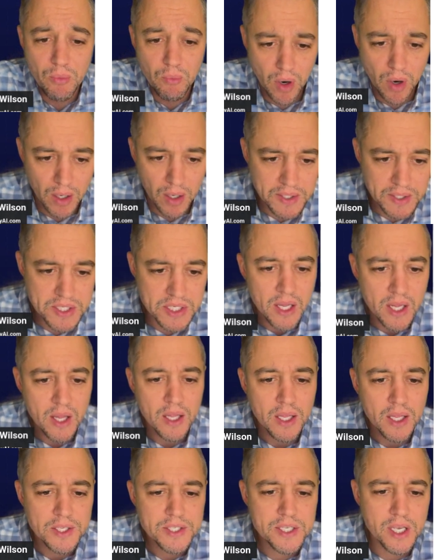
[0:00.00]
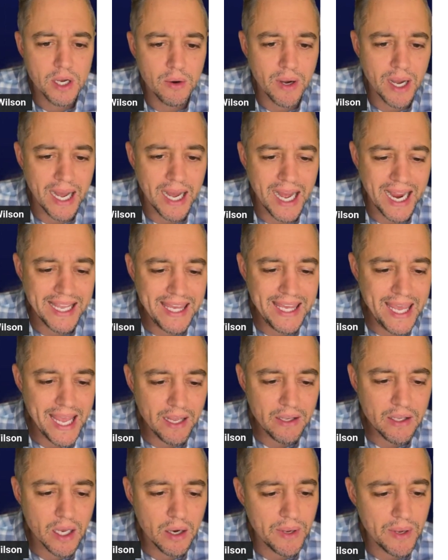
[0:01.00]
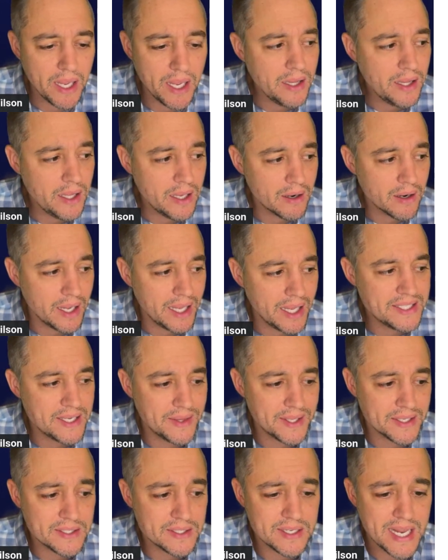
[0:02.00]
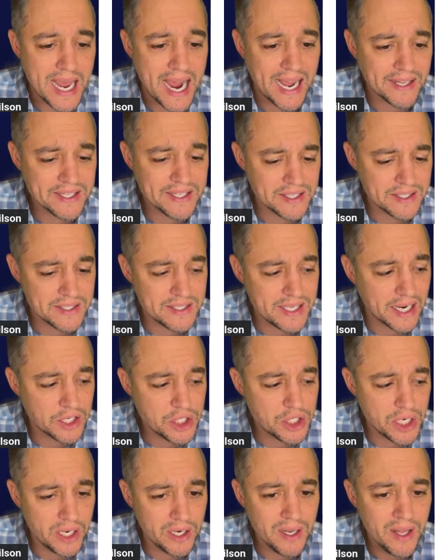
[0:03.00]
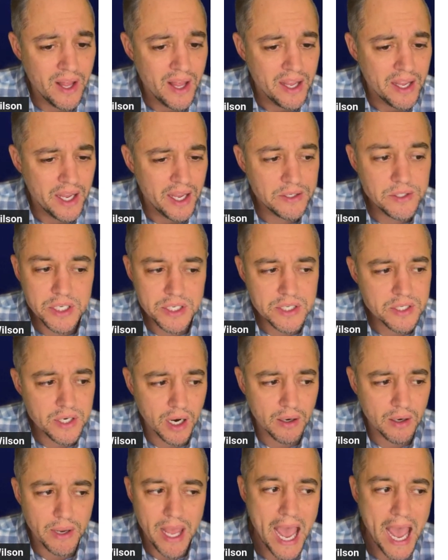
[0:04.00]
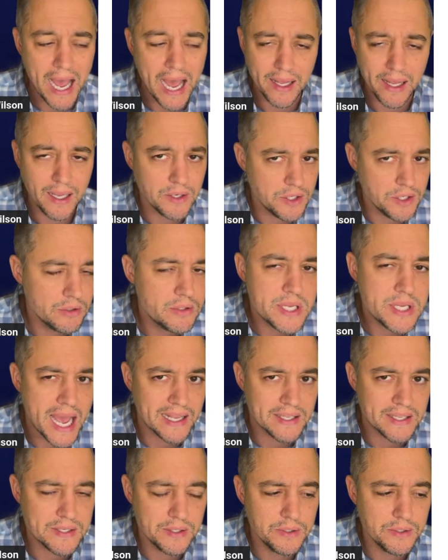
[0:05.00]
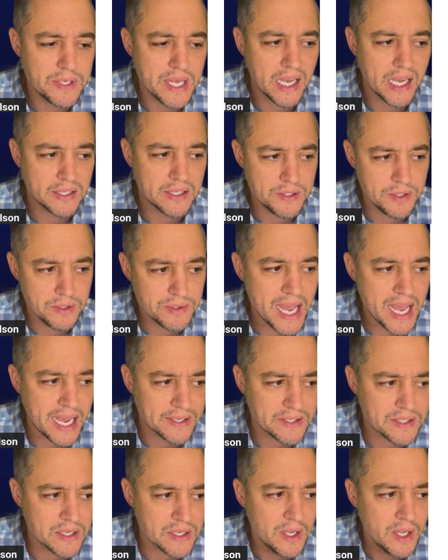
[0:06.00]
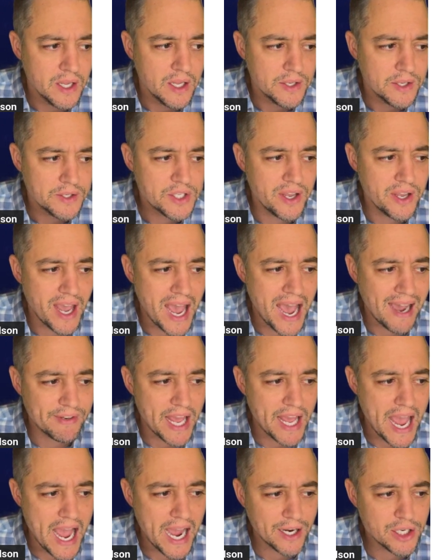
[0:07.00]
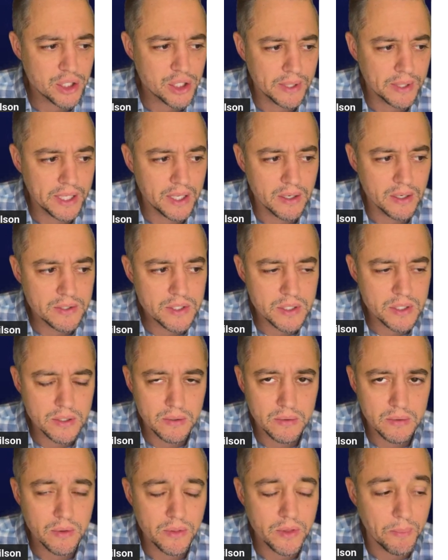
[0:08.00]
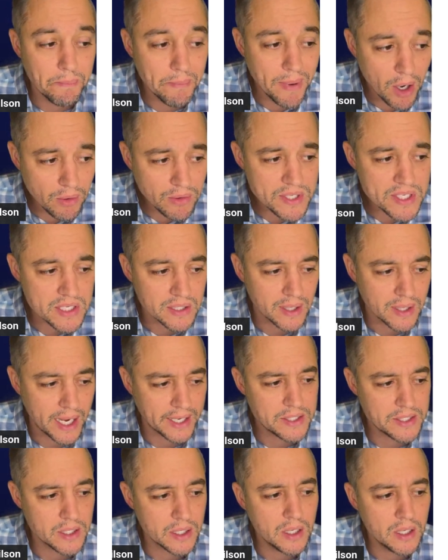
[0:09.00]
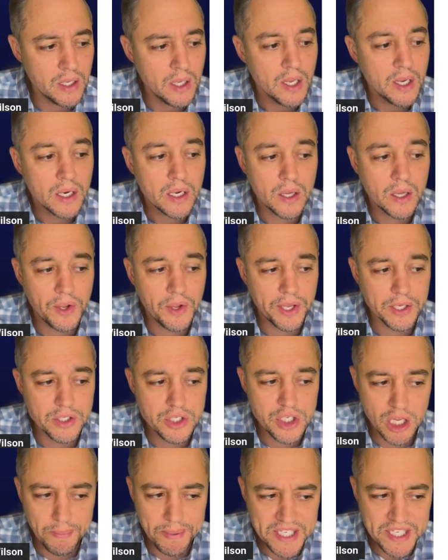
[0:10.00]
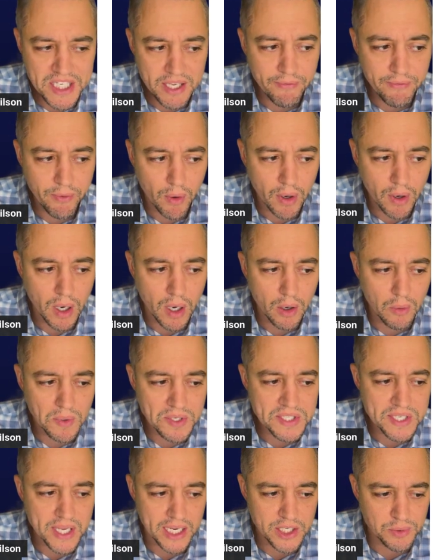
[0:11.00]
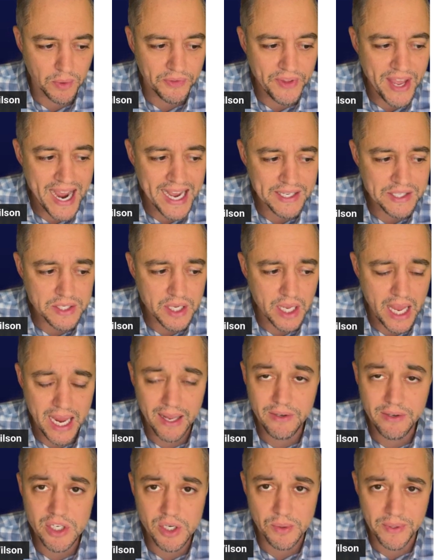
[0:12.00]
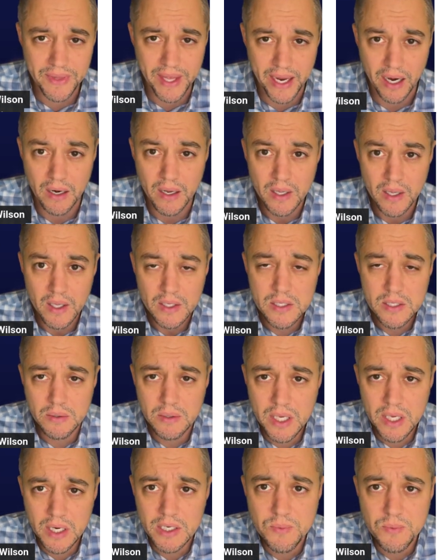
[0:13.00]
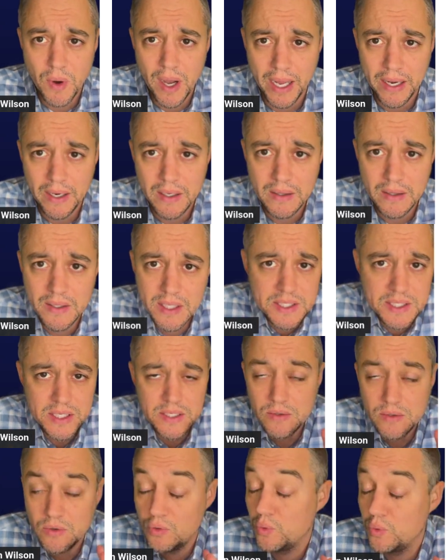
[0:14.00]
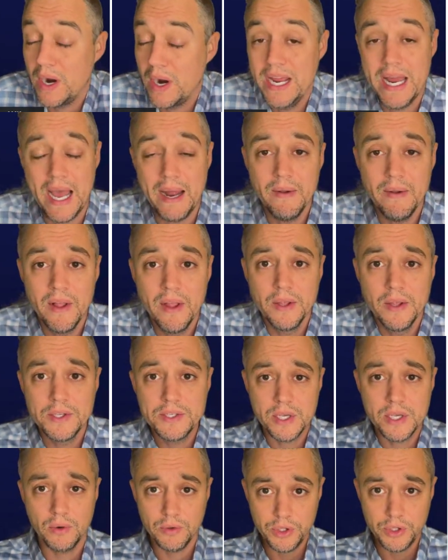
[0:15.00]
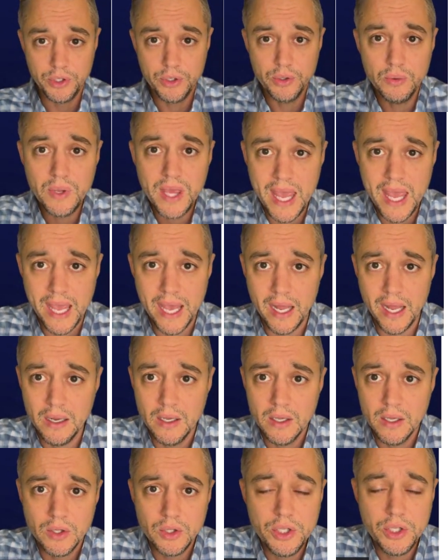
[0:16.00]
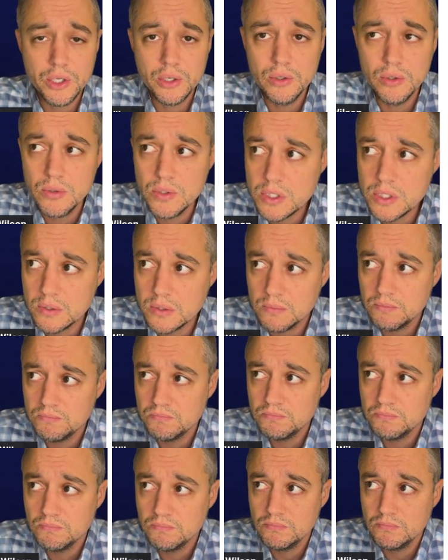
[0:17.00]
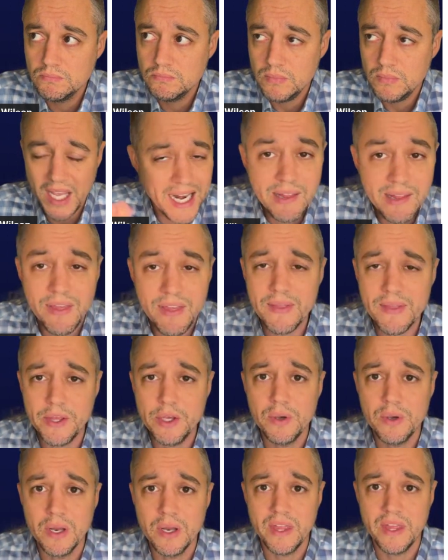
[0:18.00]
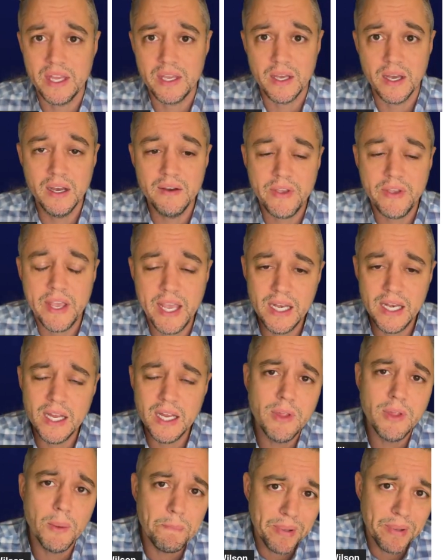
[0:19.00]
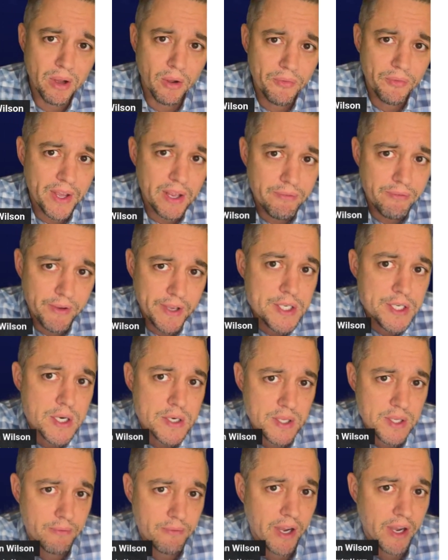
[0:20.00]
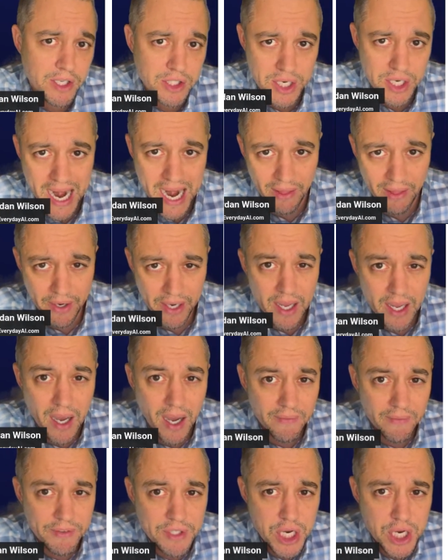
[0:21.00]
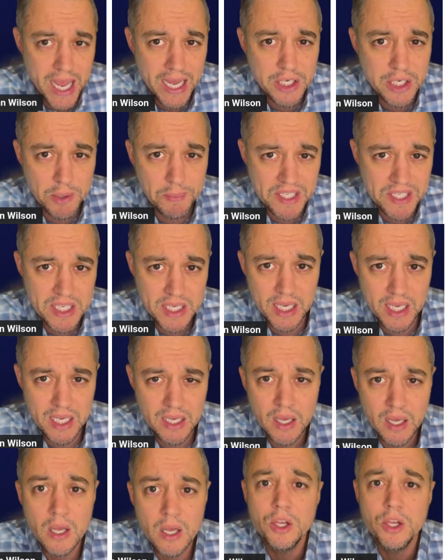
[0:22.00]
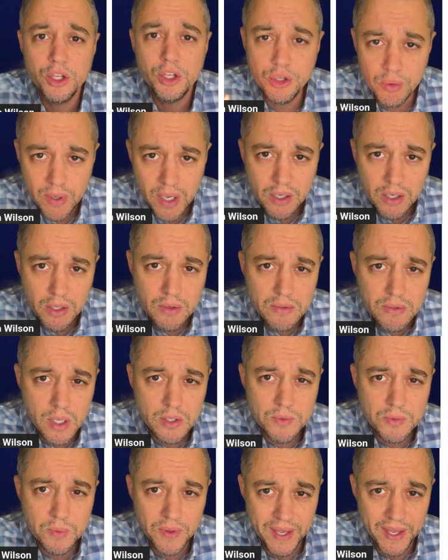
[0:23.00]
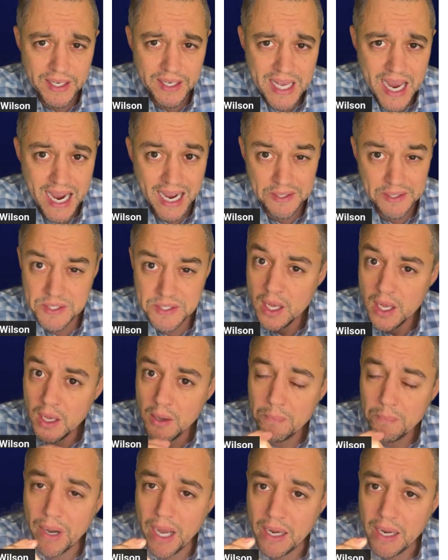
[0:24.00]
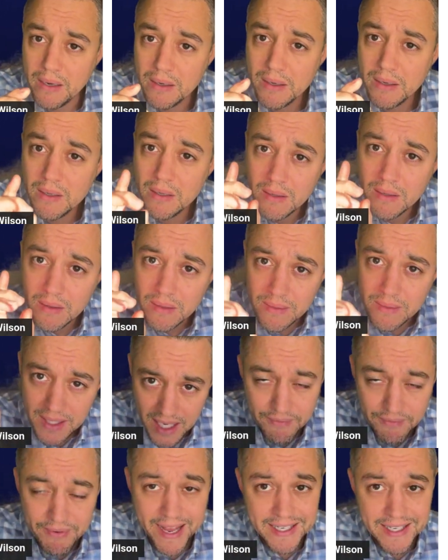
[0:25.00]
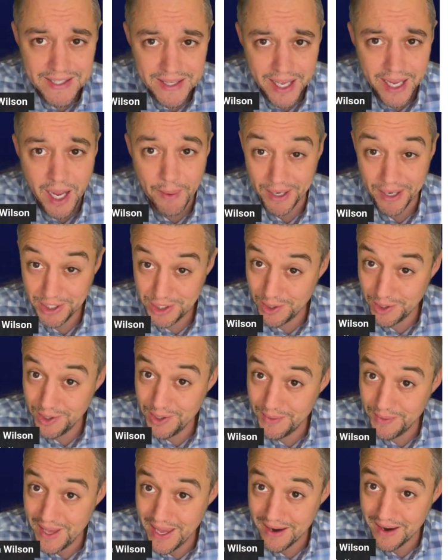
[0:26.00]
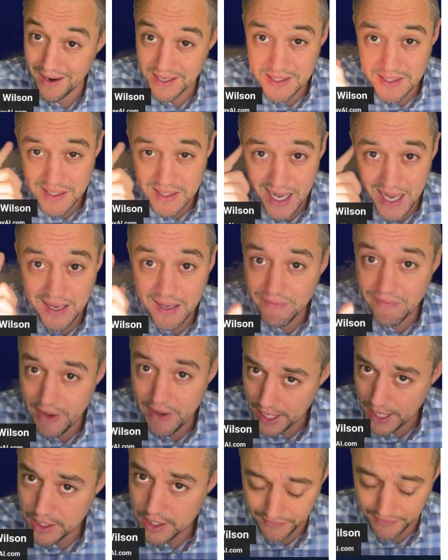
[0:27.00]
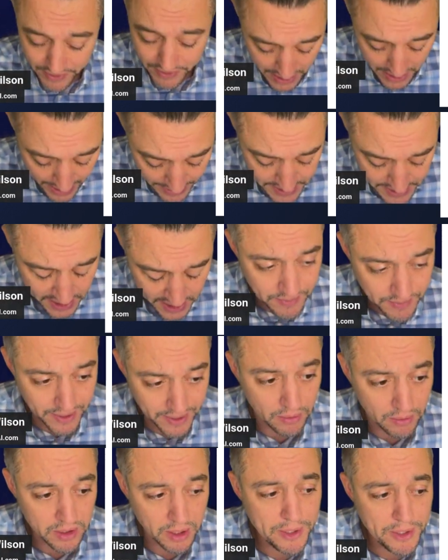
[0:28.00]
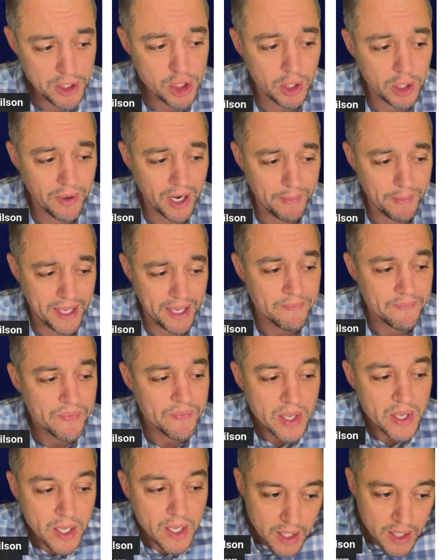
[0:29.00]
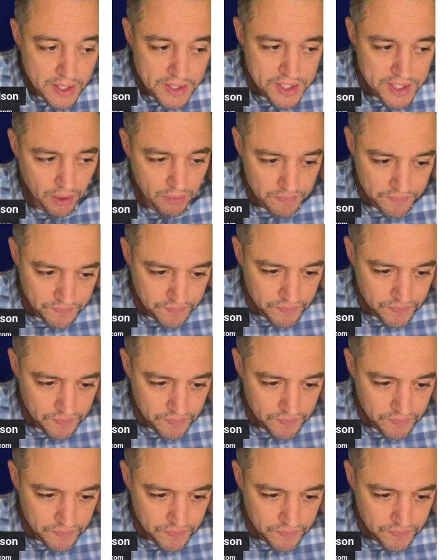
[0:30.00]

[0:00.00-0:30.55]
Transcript: works. So uh, I can't go in here into this task section and just start adding new task, new task, new task. So you have to actually go to the mode selector, click GPT-4o with scheduled task and do it there. So here's what this is great at. So you can use anything that you can think of, any of the built-in features and functionality of ChatGPT, you can use those within tasks. But the advanced thing I'm going to show you here is take advantage of the context window. Let me show you what I mean. So